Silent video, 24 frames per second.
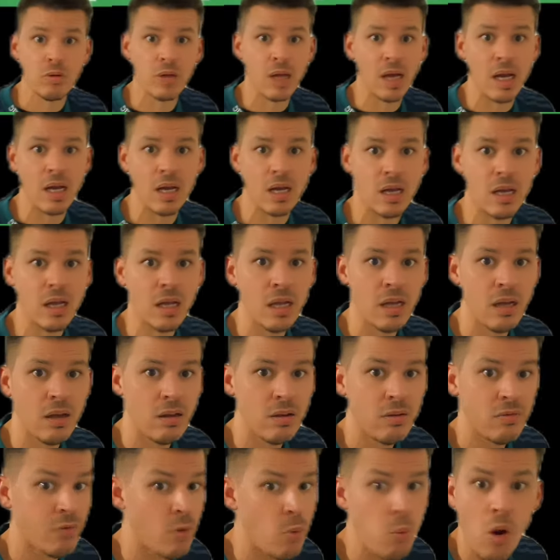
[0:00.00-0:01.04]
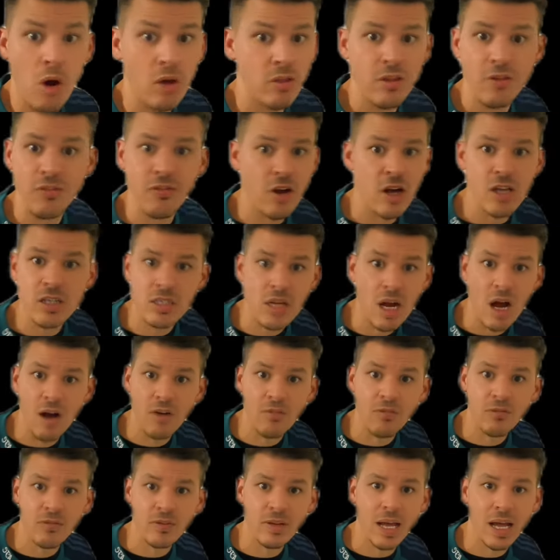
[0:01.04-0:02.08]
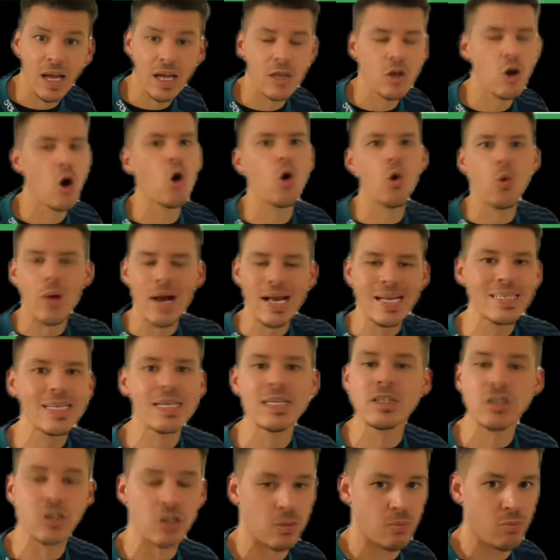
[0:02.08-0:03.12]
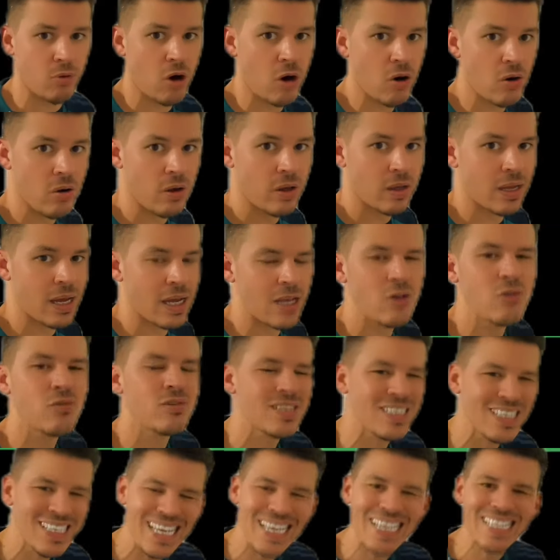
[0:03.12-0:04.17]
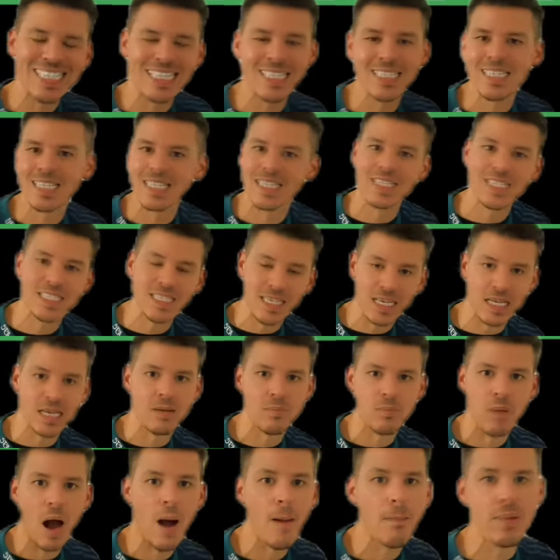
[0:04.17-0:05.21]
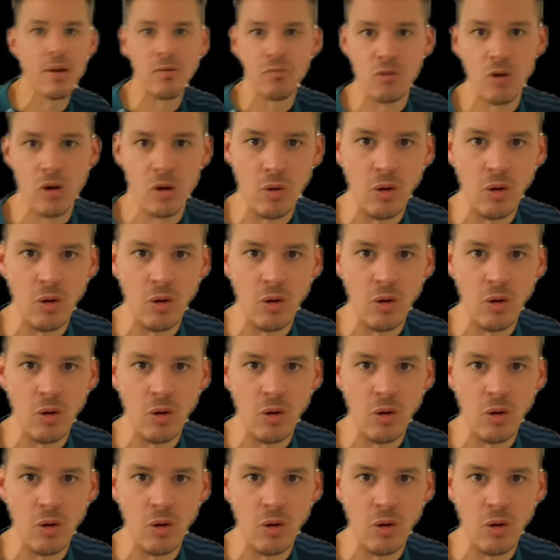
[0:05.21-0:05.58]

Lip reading: yeah? For what, the first half? Yeah, you're always injured, bro. Yeah, you sneaked into this team, I'll be real.